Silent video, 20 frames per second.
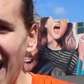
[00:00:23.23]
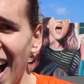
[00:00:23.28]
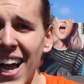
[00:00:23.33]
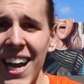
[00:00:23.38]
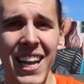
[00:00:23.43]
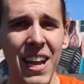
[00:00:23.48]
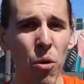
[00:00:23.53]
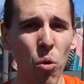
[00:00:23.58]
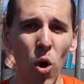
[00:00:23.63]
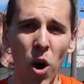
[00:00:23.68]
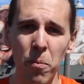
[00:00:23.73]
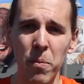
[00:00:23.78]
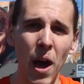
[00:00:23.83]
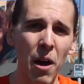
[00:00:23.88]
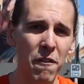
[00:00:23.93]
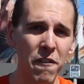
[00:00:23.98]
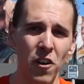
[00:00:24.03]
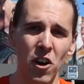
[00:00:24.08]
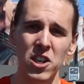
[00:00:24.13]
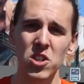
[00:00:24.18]
I gotta get warmed
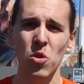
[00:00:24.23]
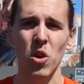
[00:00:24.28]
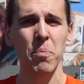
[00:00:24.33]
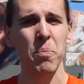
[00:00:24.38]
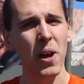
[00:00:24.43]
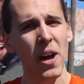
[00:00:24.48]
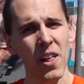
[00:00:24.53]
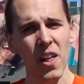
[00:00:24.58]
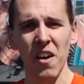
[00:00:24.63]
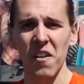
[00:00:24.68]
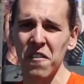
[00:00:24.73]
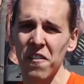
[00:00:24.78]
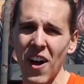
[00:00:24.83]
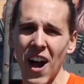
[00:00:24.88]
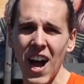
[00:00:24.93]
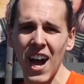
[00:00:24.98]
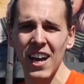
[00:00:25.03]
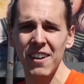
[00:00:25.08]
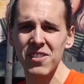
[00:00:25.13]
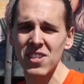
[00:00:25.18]
up first, we're gonna play a little
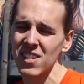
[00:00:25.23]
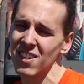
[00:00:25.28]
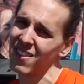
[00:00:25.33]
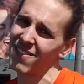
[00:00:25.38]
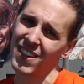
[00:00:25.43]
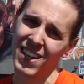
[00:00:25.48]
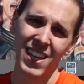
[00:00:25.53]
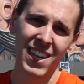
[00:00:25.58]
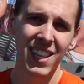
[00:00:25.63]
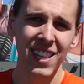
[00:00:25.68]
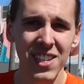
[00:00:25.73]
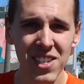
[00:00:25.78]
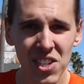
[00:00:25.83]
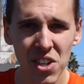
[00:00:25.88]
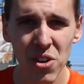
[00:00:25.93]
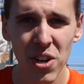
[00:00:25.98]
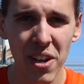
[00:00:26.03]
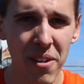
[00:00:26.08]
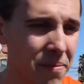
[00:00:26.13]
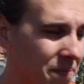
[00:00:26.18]
fives. Let's do it.